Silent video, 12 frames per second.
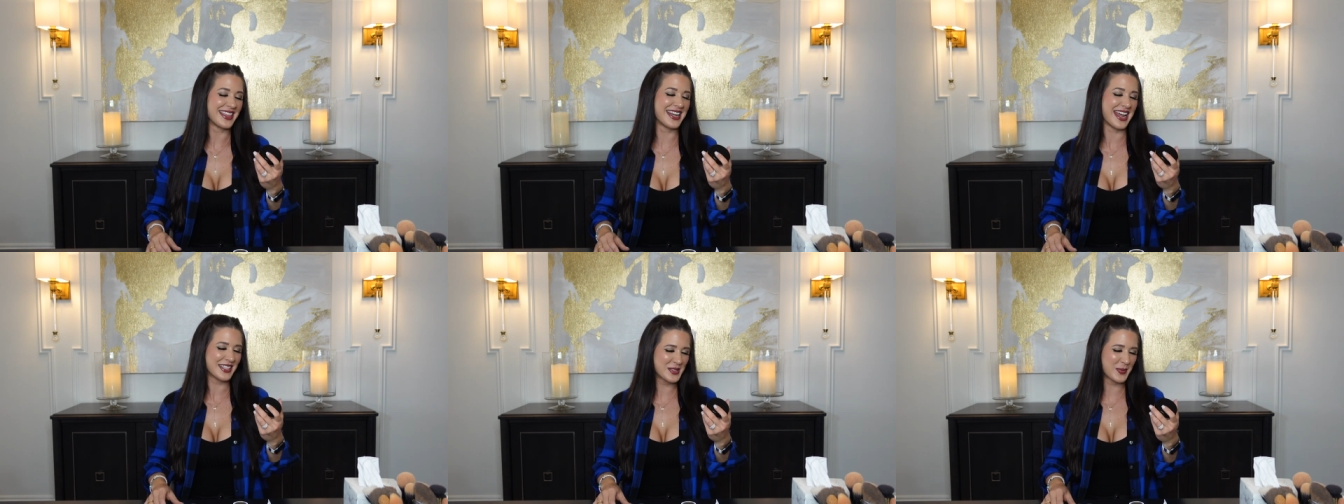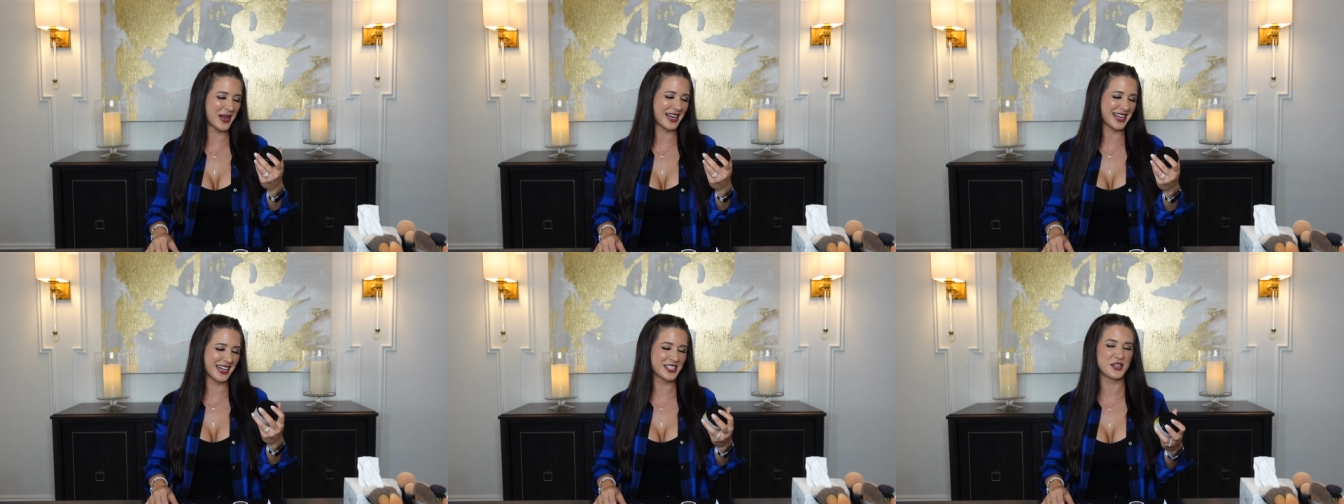the next
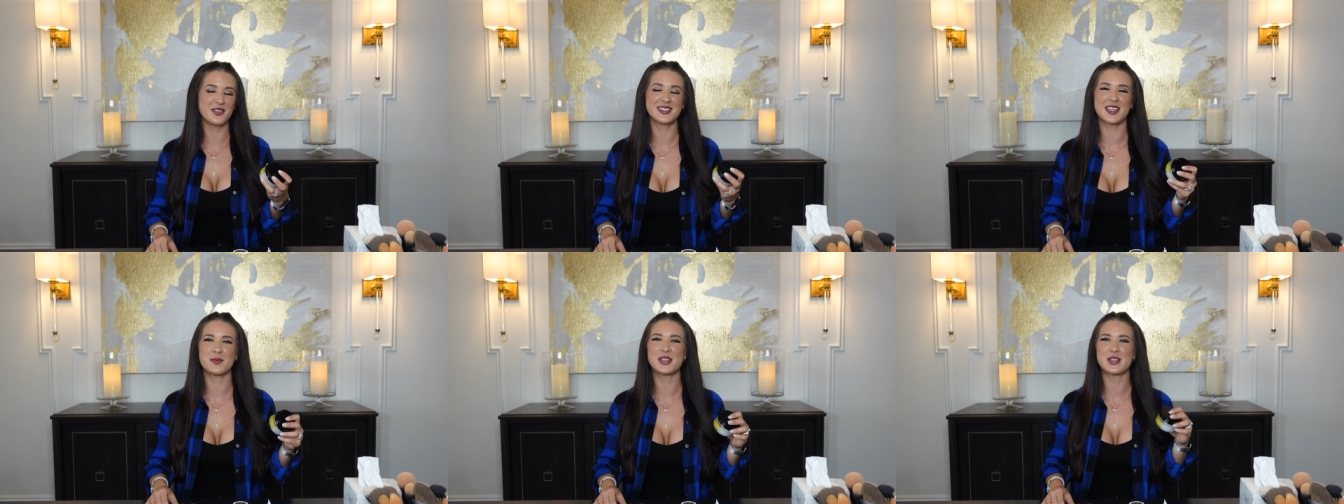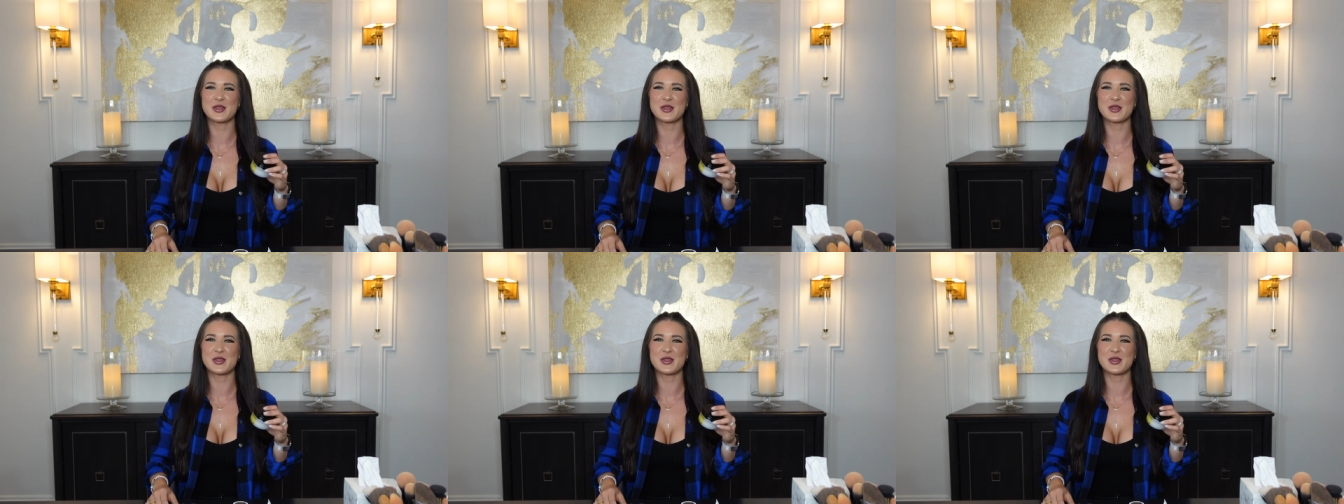product, you've seen me